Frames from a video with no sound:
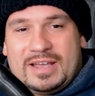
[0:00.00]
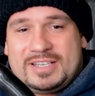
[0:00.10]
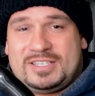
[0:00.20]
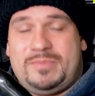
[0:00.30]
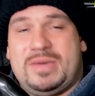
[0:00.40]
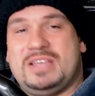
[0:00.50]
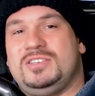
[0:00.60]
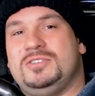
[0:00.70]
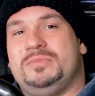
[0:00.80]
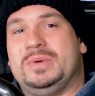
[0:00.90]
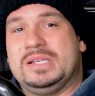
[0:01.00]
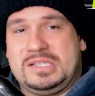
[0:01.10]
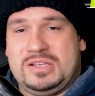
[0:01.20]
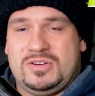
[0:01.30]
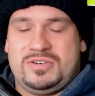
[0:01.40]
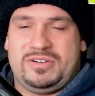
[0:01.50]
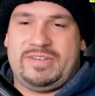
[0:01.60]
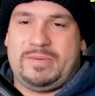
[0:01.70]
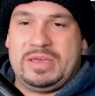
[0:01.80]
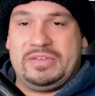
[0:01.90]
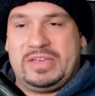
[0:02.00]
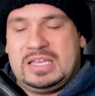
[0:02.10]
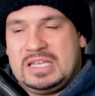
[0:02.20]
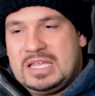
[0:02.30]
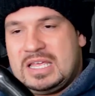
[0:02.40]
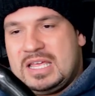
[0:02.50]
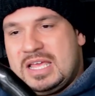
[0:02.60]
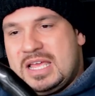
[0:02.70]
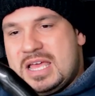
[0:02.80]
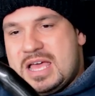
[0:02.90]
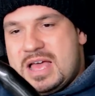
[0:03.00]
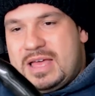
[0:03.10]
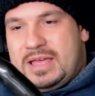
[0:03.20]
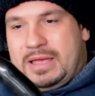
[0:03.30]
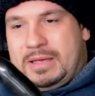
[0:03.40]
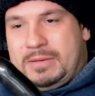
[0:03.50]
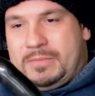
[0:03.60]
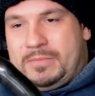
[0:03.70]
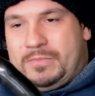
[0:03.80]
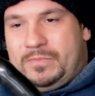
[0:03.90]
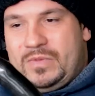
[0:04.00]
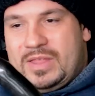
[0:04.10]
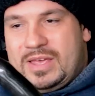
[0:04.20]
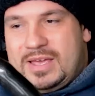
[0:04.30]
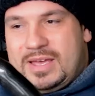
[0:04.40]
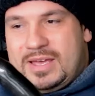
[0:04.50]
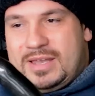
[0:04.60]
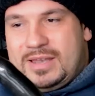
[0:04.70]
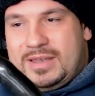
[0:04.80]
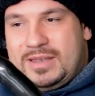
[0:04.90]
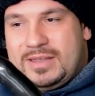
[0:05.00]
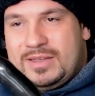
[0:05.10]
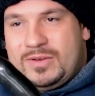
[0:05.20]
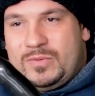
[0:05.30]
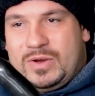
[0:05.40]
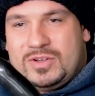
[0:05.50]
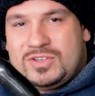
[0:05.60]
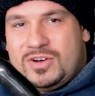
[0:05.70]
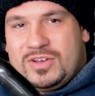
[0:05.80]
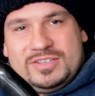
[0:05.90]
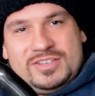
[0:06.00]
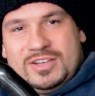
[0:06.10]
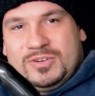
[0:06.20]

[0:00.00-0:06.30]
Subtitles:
I actually met Stuart Mills, the owner of MEV, and we got talking. He said he